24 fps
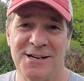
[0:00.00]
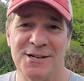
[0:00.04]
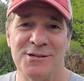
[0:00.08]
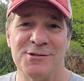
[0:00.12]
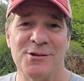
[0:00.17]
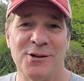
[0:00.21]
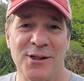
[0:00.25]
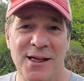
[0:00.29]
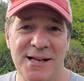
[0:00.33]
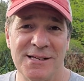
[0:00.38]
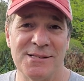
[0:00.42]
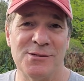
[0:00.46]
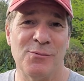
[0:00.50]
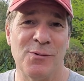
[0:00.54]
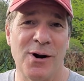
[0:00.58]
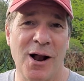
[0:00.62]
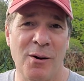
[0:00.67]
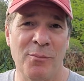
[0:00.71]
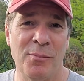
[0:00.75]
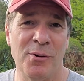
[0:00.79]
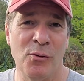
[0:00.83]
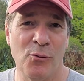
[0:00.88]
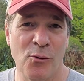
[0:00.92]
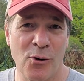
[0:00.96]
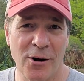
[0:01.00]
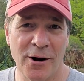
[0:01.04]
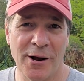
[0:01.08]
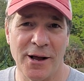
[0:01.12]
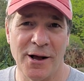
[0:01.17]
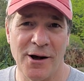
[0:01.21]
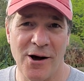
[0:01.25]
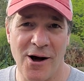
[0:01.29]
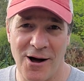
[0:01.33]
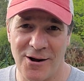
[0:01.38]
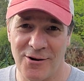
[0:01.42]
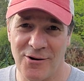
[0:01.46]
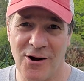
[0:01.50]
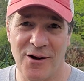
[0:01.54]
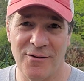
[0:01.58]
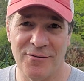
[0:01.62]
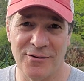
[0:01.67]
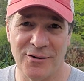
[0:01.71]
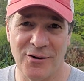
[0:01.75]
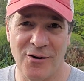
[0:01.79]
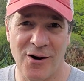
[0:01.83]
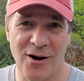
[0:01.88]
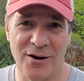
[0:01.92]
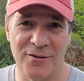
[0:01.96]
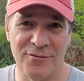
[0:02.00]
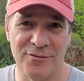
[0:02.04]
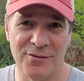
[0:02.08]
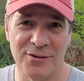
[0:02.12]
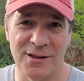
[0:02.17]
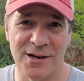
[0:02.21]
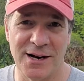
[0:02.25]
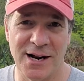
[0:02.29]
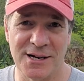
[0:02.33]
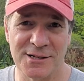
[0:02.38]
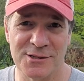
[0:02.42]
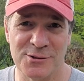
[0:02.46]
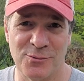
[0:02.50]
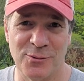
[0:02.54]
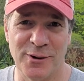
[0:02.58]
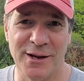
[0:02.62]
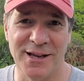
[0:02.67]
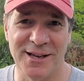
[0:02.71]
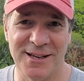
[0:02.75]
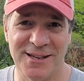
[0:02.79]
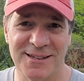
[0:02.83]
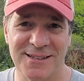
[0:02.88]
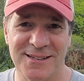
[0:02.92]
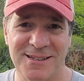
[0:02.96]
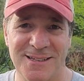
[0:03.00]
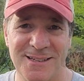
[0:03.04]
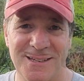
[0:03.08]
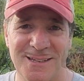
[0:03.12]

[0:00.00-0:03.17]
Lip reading: So that's what I'll be working on off and on for the next week.